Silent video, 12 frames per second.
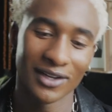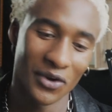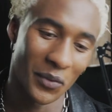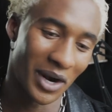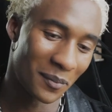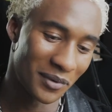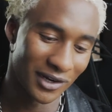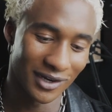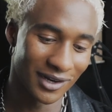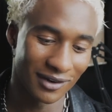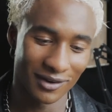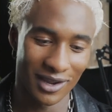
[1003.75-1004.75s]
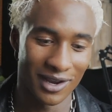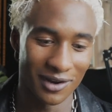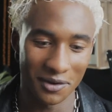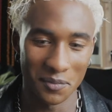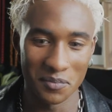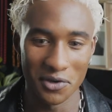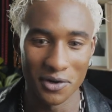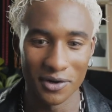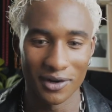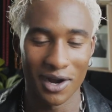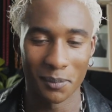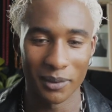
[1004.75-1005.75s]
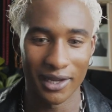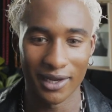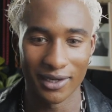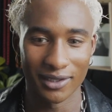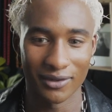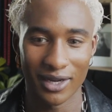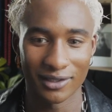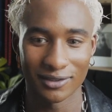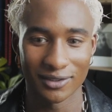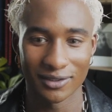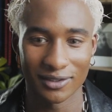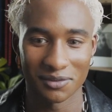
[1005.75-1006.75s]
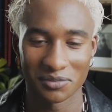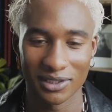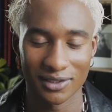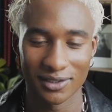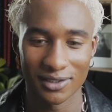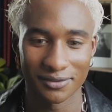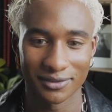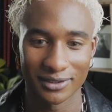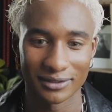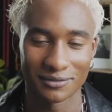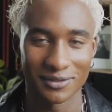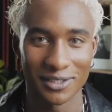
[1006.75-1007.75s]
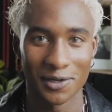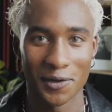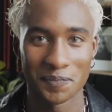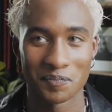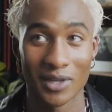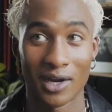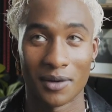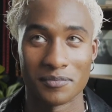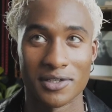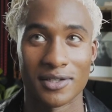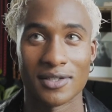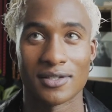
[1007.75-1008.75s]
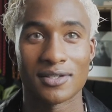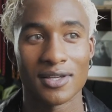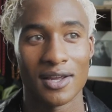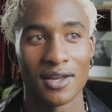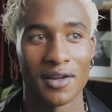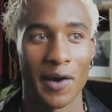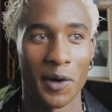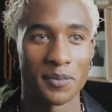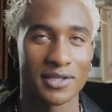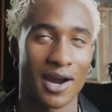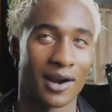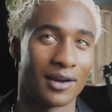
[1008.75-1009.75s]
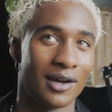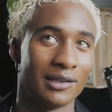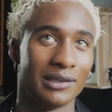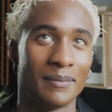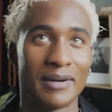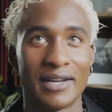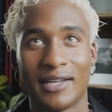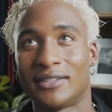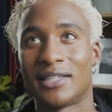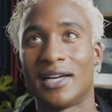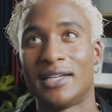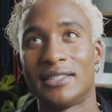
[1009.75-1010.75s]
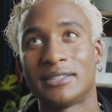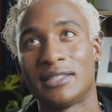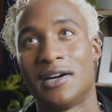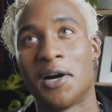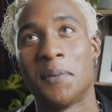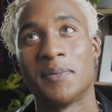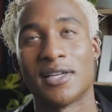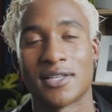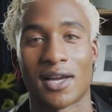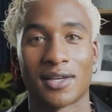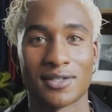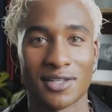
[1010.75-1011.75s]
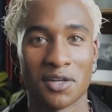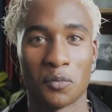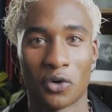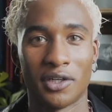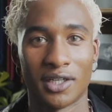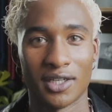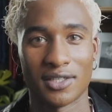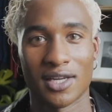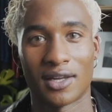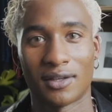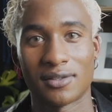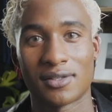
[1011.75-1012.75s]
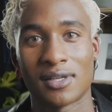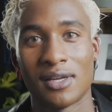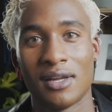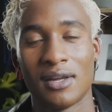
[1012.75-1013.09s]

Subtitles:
when I put it in the computer, I'm like, I look completely different, so this helps kind of eliminate that, because I can see more details.